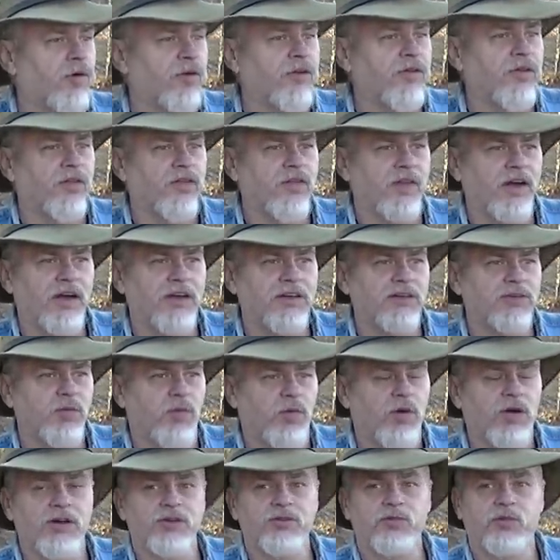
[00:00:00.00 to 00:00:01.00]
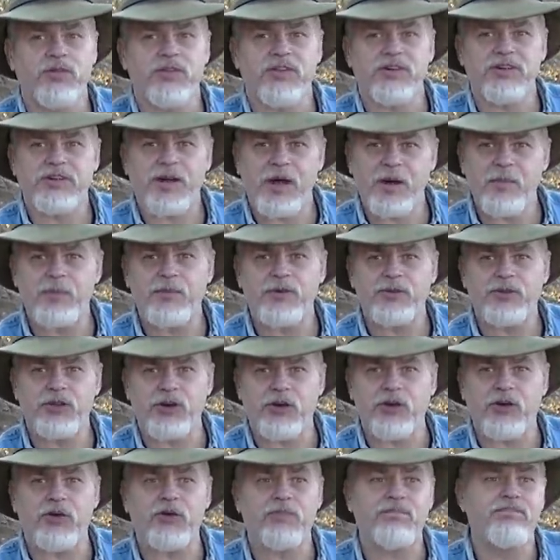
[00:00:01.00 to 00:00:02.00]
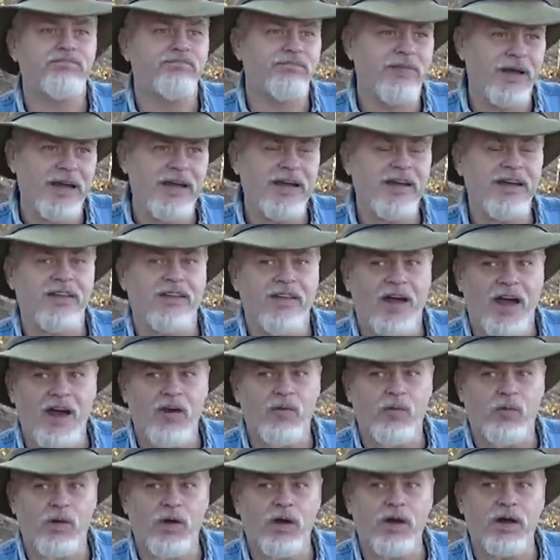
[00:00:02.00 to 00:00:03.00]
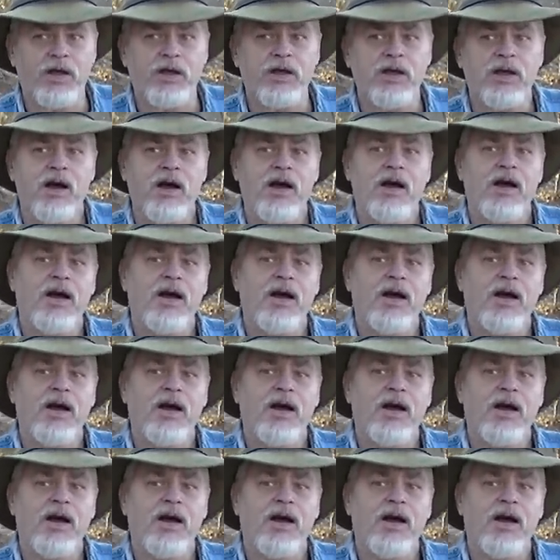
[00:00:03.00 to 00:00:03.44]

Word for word: one of the things was, with the temperature being that way,